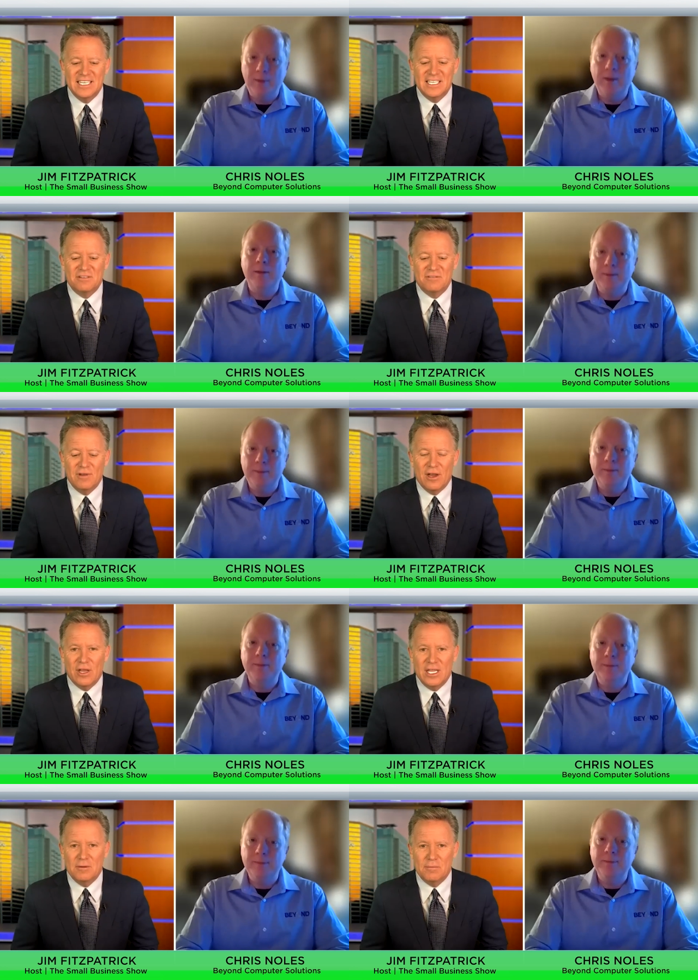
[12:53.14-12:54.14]
Speaker 1: is a
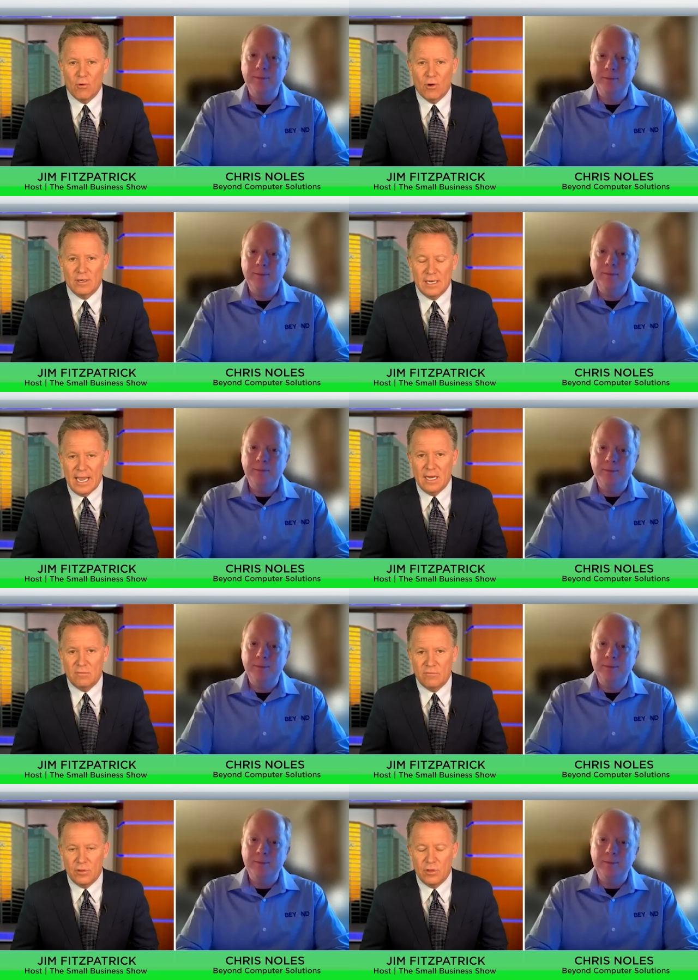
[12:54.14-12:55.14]
very important
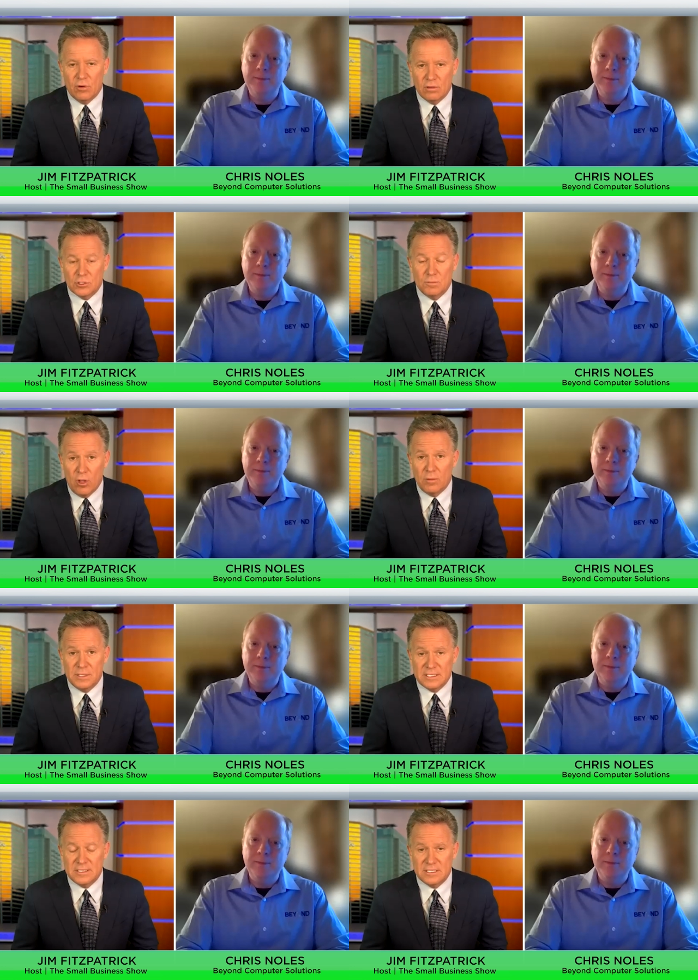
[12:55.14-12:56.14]
item for your small
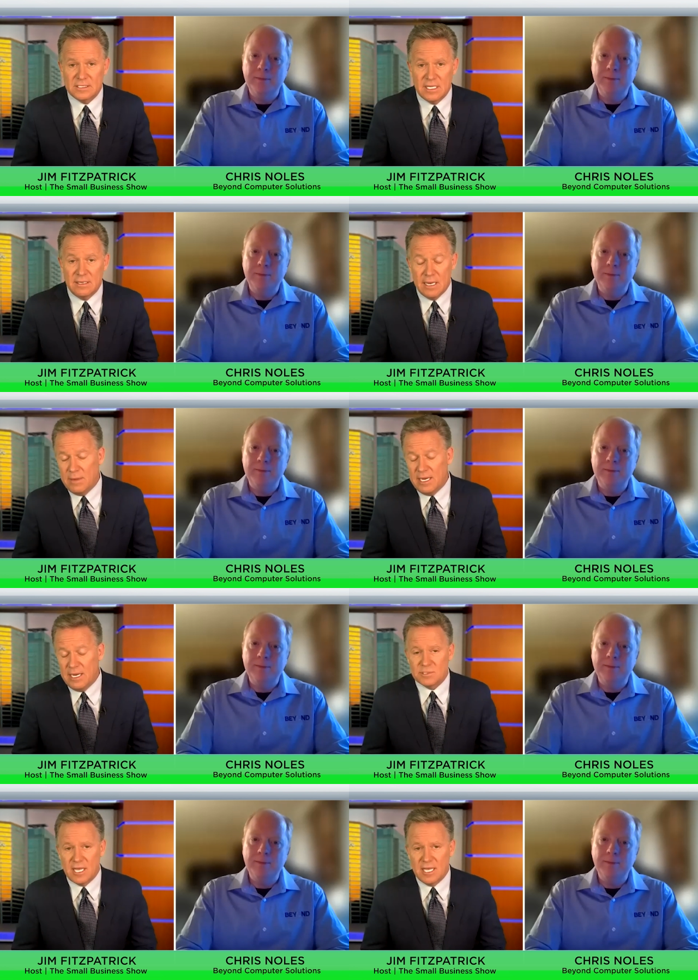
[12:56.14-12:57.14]
business and, and
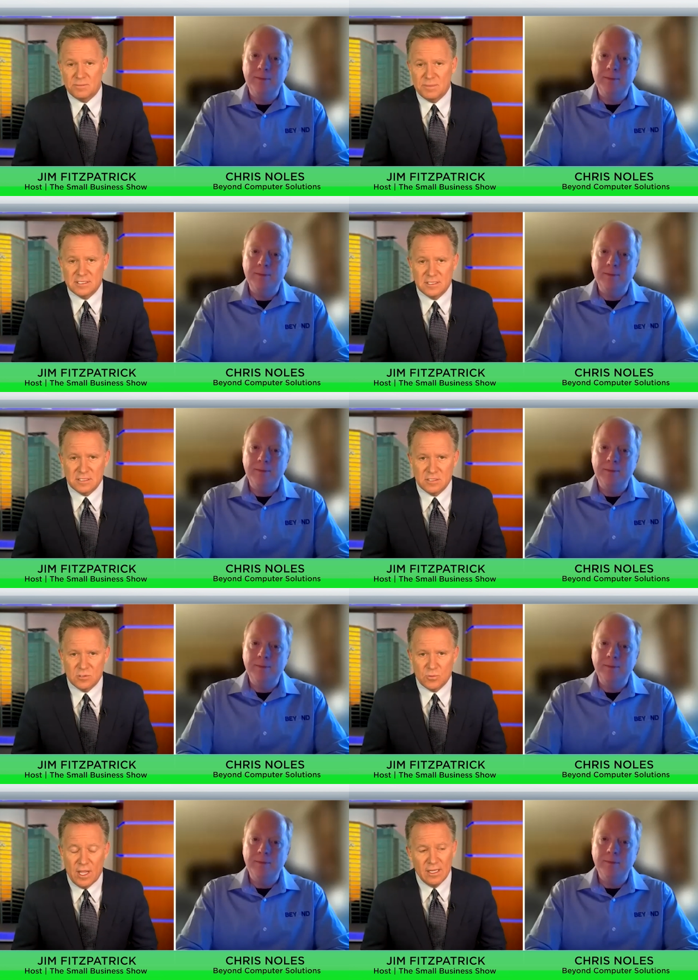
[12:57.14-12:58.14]
medium-sized businesses
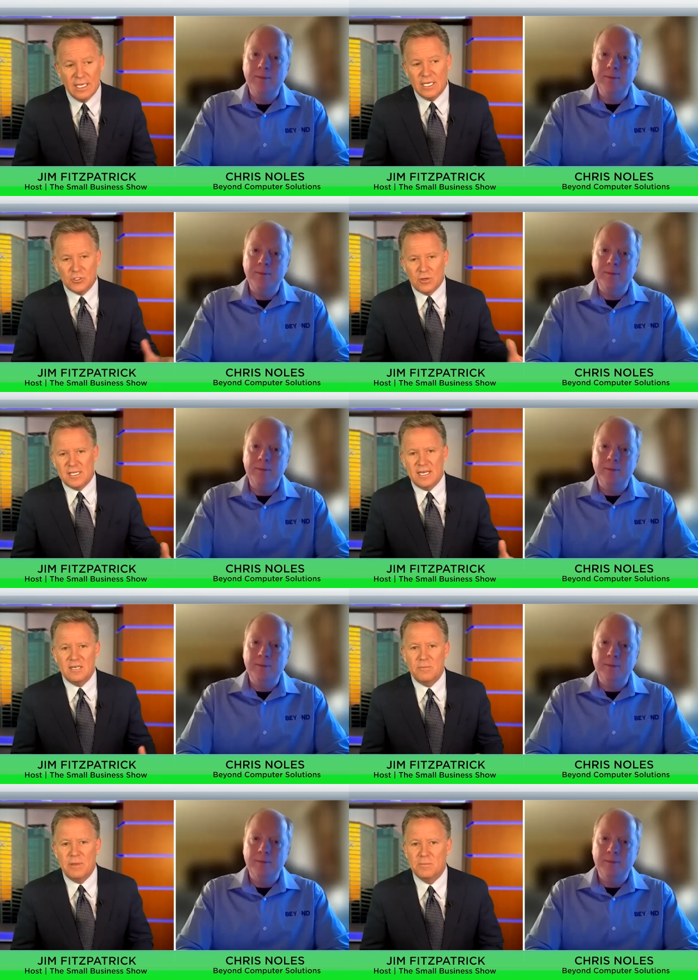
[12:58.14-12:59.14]
as well. Start to get
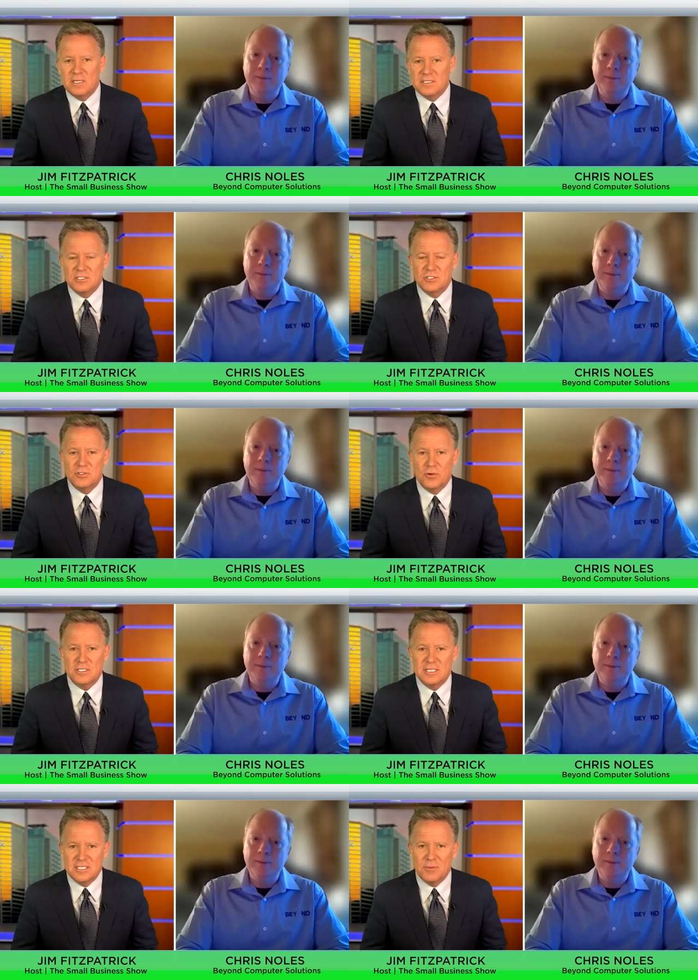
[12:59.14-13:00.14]
into big businesses,
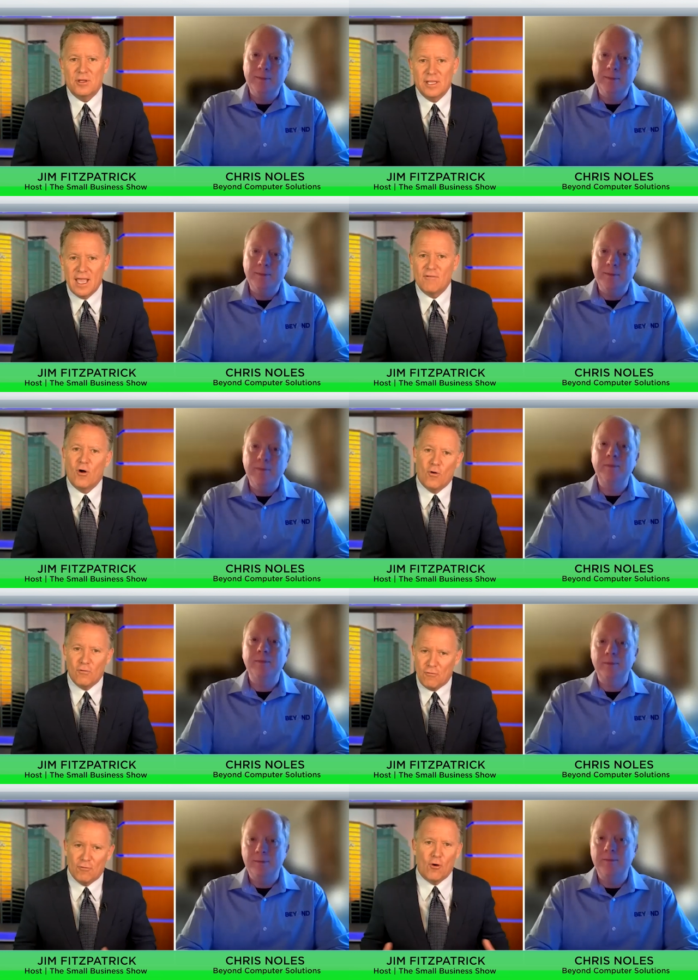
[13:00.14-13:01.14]
Chris, they typically have a
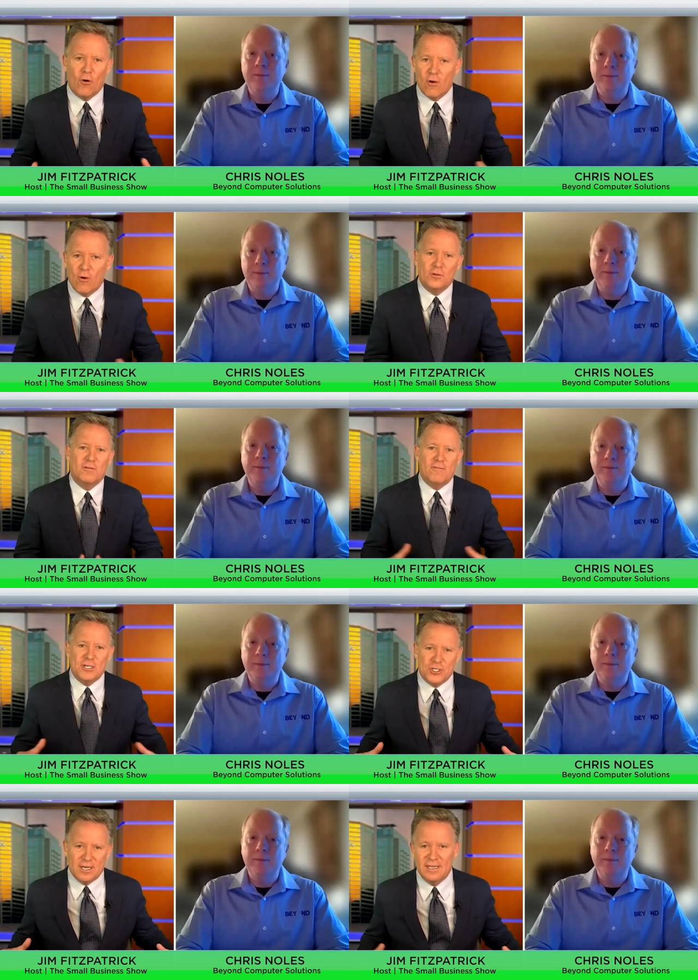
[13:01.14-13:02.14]
whole floor, a whole
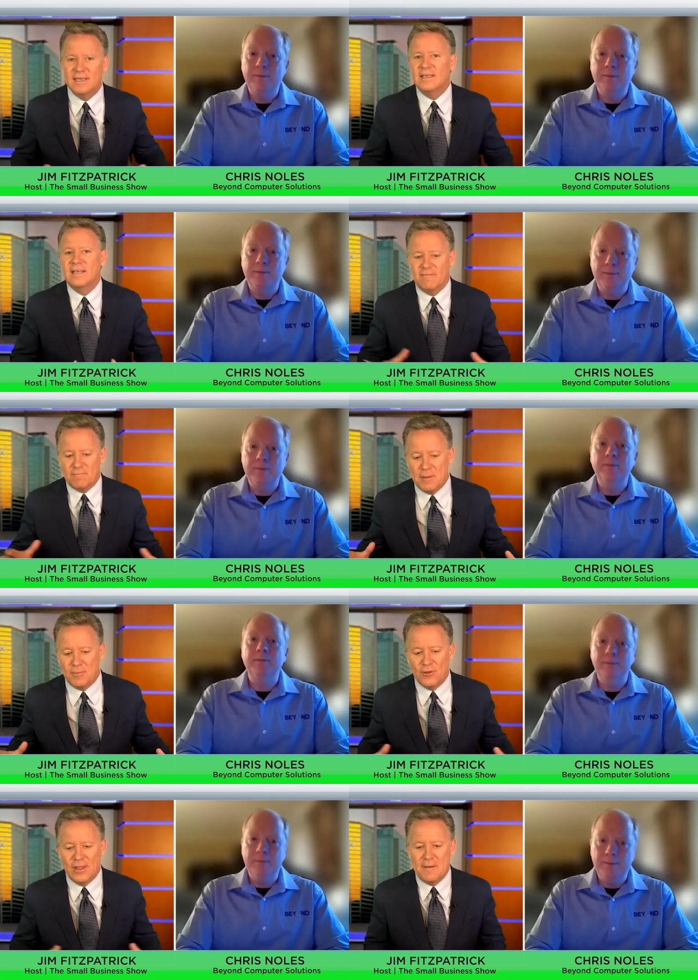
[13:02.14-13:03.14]
division of
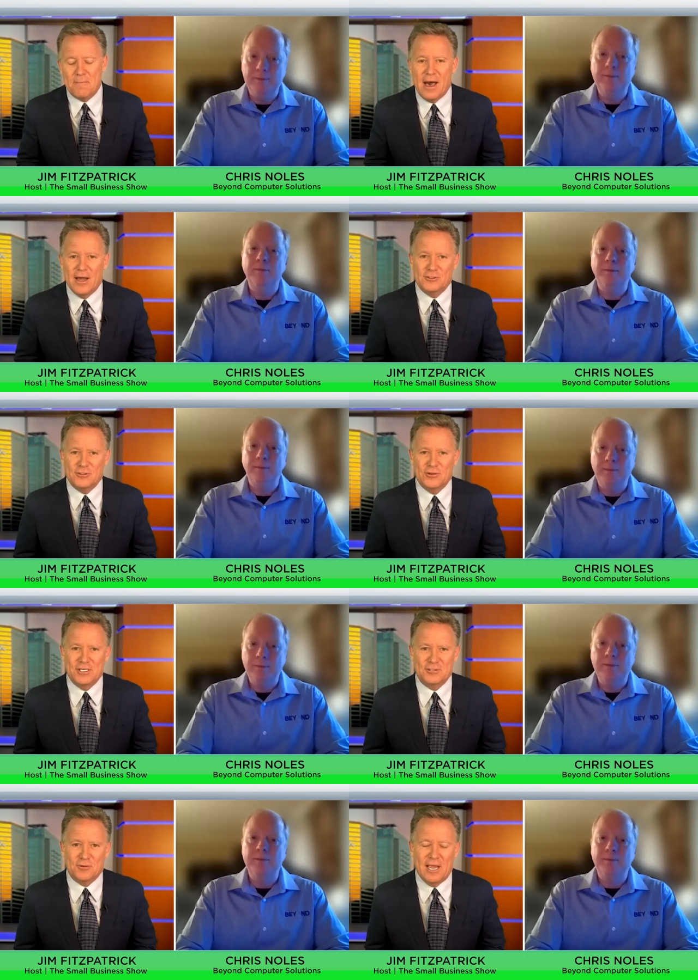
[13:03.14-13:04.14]
people mm-hmm. that monitor
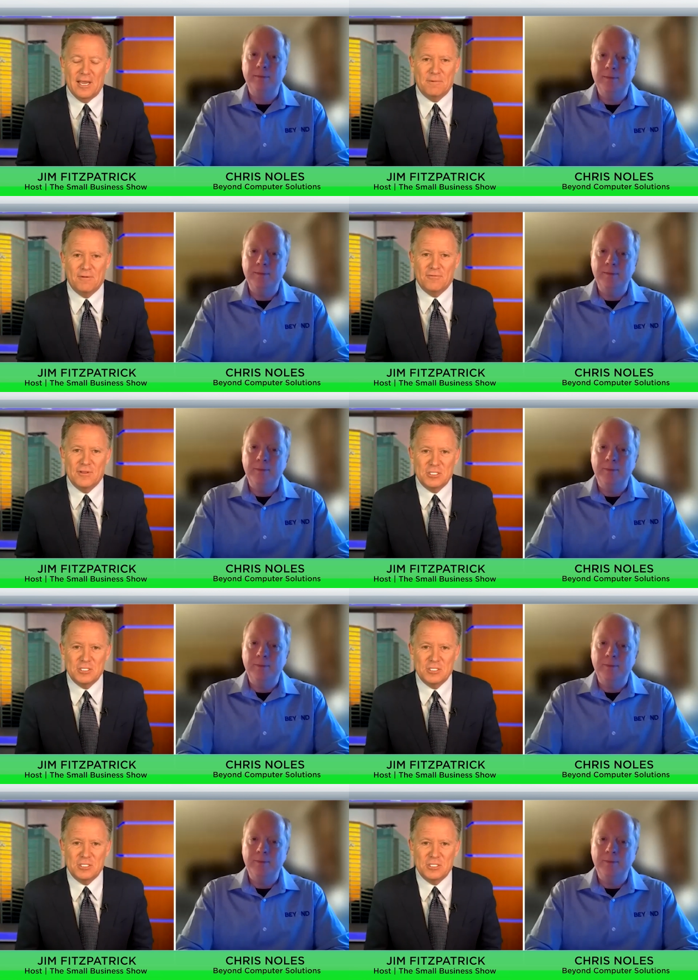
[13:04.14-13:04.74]
this. This, right? But for the